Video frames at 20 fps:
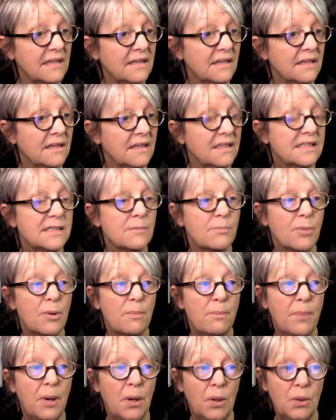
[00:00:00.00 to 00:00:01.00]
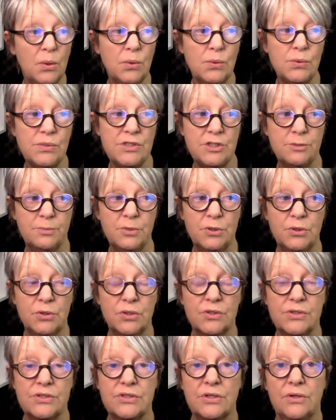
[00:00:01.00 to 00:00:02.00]
it's a proposed book,
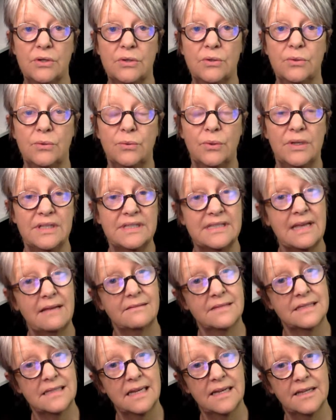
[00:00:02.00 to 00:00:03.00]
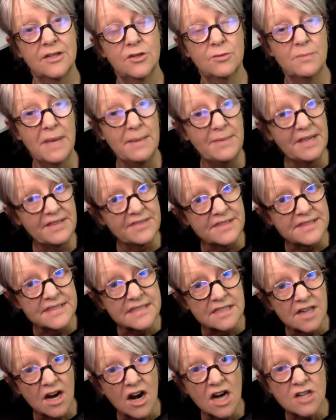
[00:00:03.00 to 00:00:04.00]
so it sounds like you're maybe at the
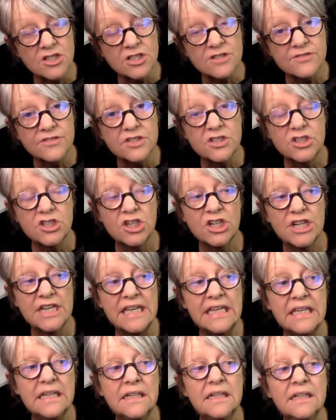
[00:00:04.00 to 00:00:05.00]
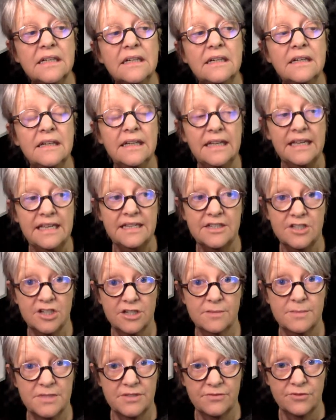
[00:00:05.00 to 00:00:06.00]
start of the journey in
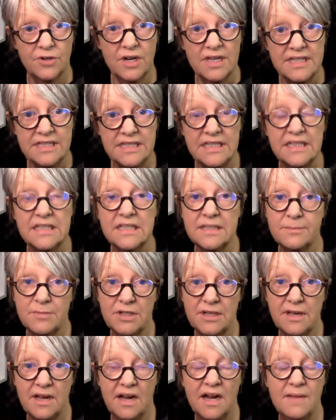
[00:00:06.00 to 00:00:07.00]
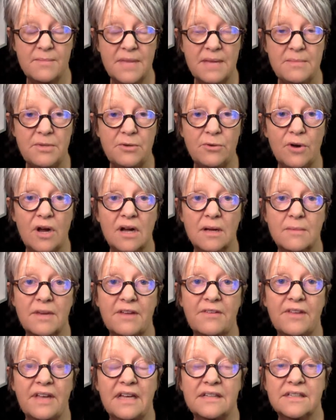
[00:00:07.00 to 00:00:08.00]
terms of writing it, but I may be wrong about
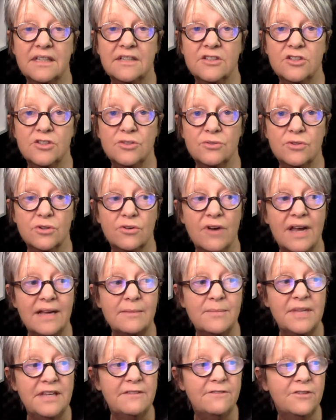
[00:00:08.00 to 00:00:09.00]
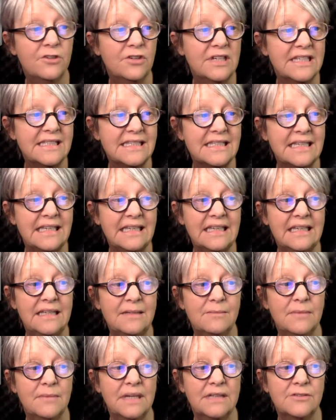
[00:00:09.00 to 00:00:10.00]
that, and do correct me if you're listening
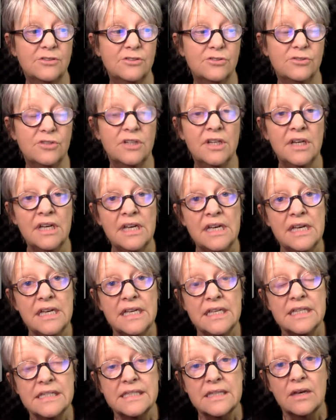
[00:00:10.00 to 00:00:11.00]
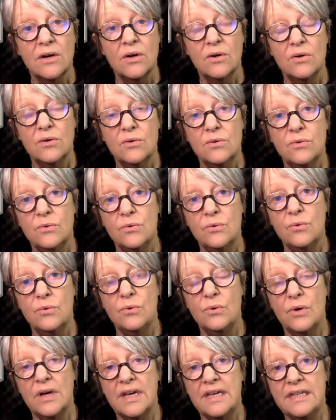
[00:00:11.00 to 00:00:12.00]
in, Madhun.
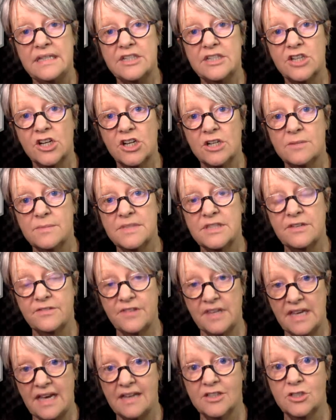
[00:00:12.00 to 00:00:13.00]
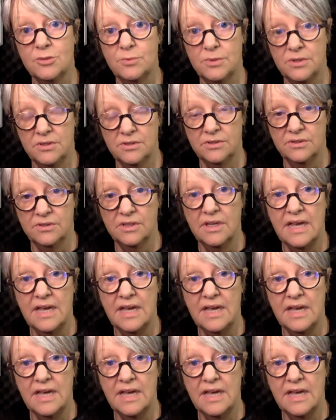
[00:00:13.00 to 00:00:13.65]
So in terms of the actual